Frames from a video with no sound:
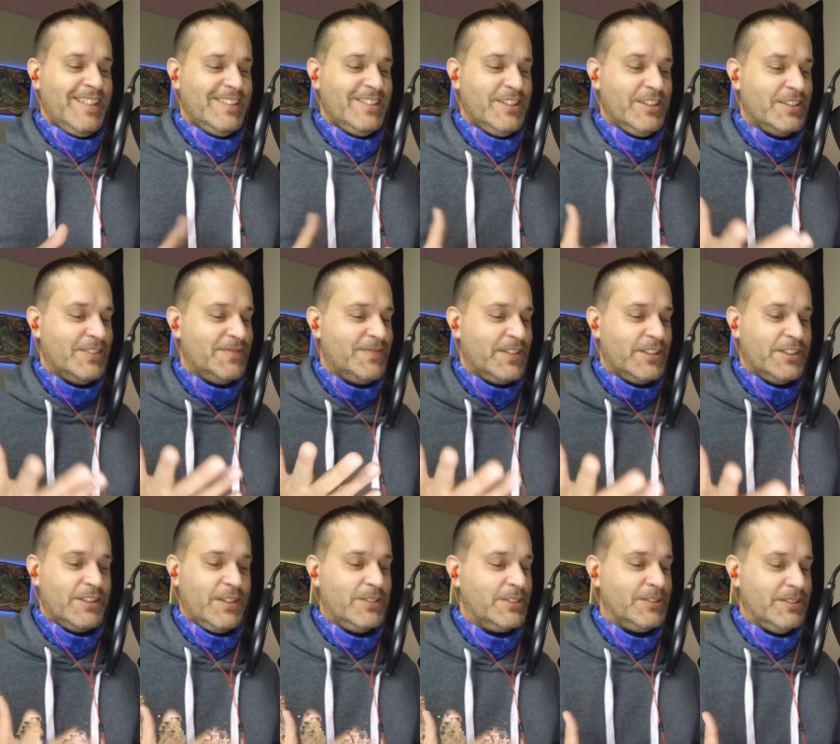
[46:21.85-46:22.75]
Just for
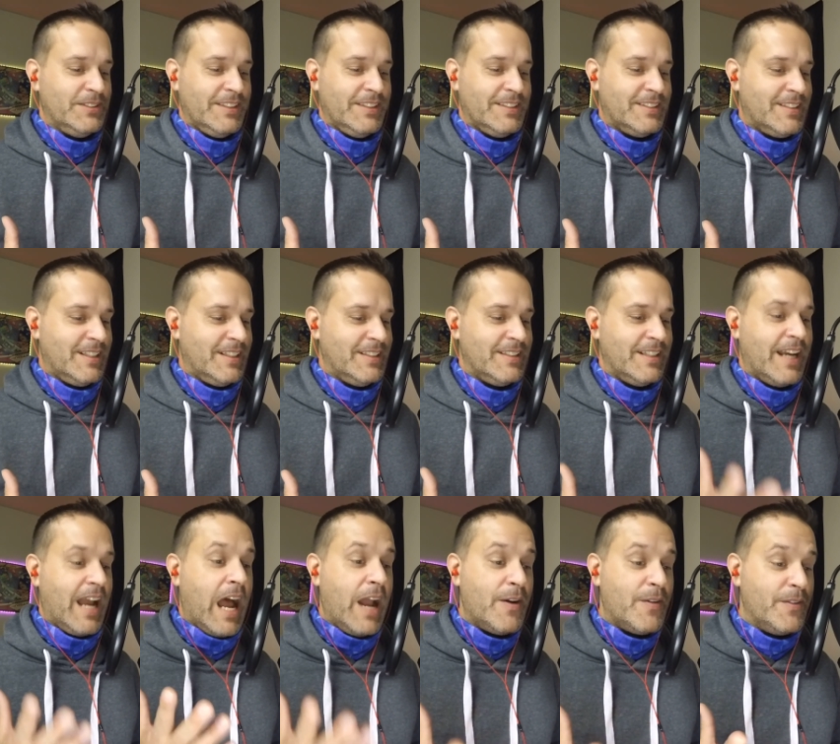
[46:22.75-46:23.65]
social distancing.
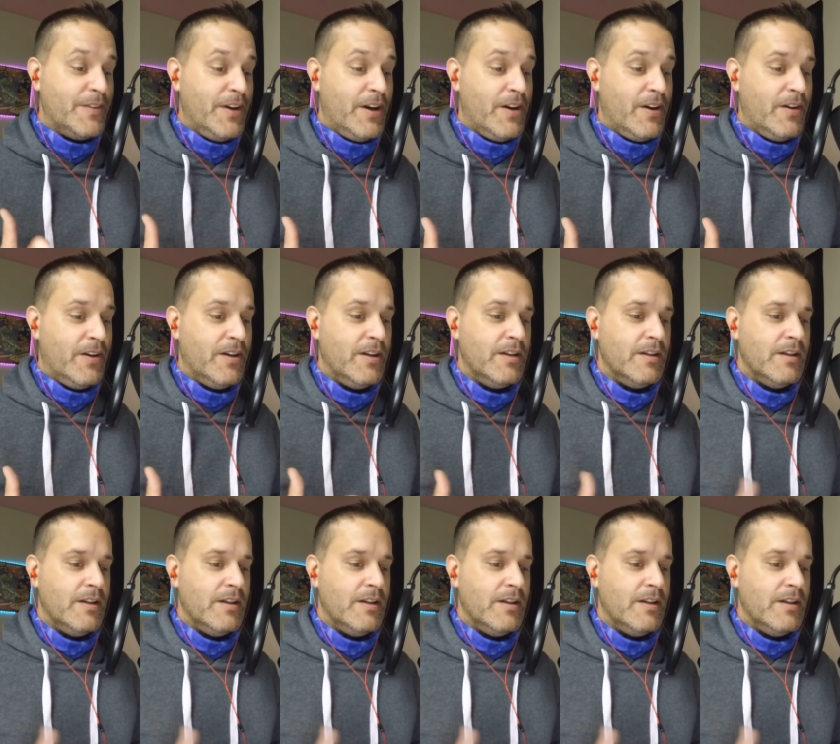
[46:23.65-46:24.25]
I don't know.